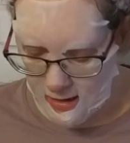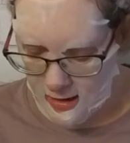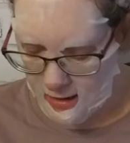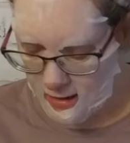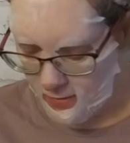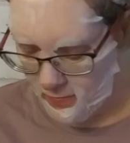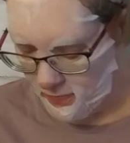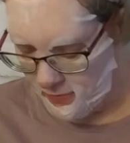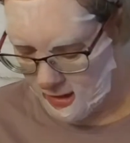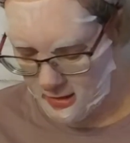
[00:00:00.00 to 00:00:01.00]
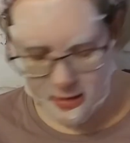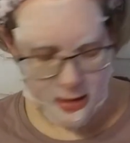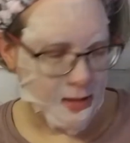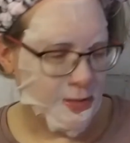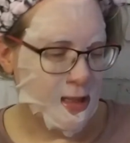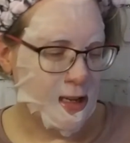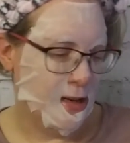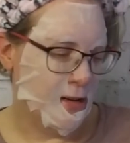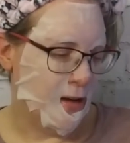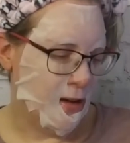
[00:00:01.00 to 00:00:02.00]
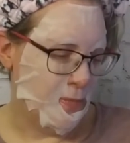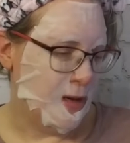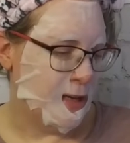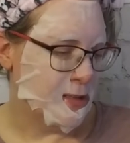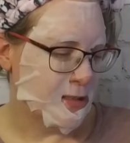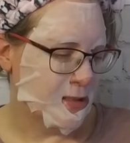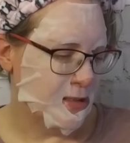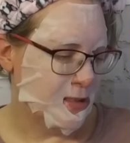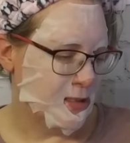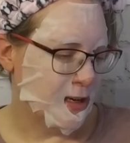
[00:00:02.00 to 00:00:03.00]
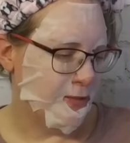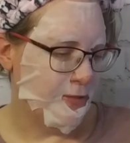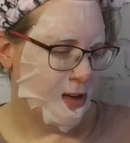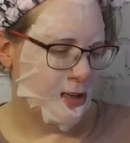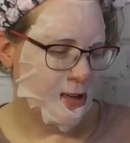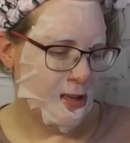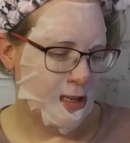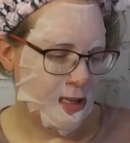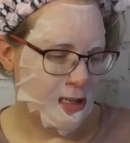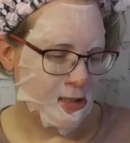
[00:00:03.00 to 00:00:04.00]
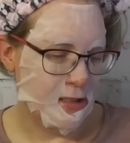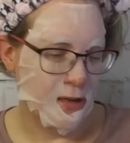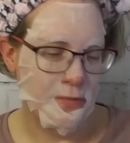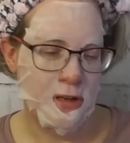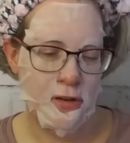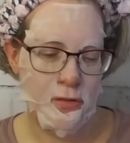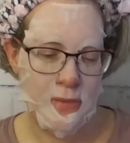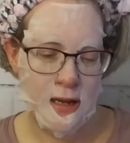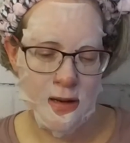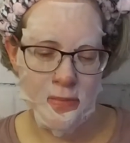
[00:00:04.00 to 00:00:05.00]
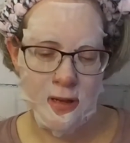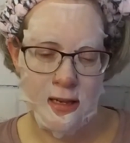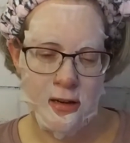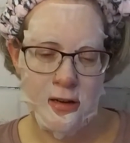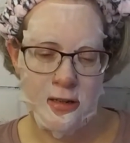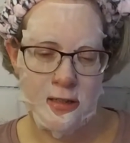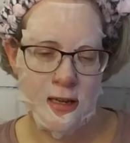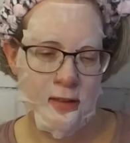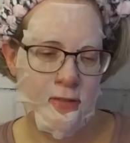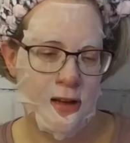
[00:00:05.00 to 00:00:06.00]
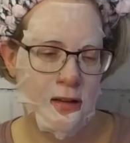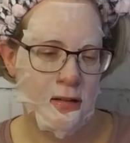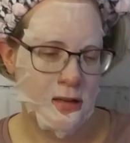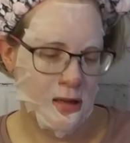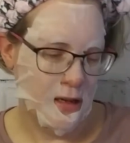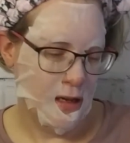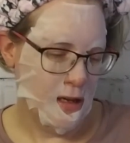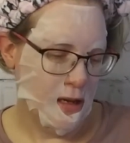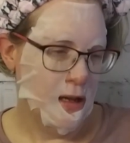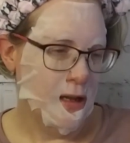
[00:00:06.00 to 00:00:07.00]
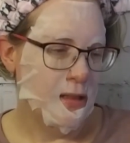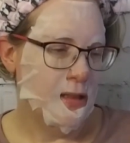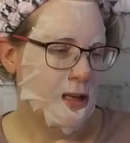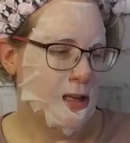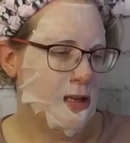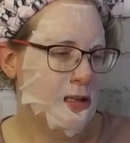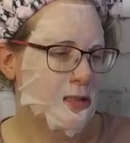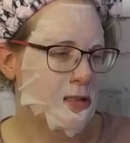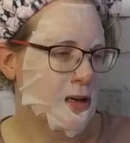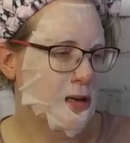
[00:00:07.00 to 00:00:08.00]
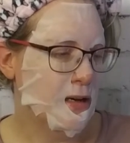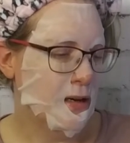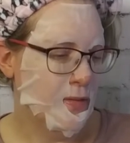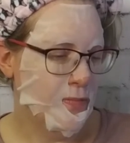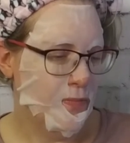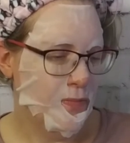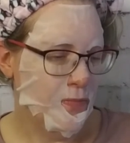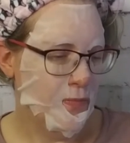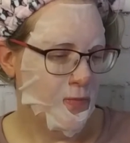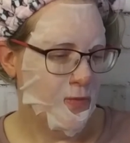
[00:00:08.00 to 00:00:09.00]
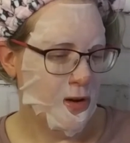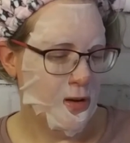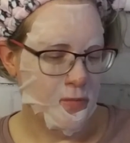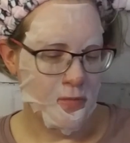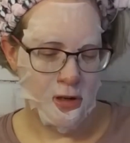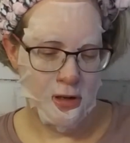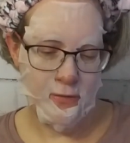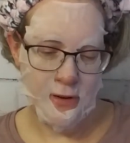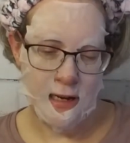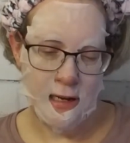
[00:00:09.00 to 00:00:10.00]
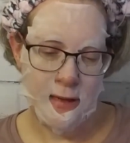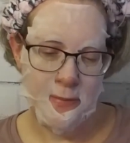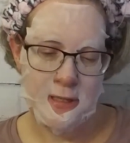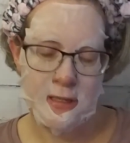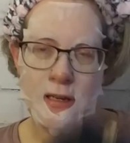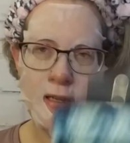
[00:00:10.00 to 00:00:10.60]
Um, I'll start out with the non-mask stuff. I did need some new makeup blenders. I found these. Um, from Good Vibes.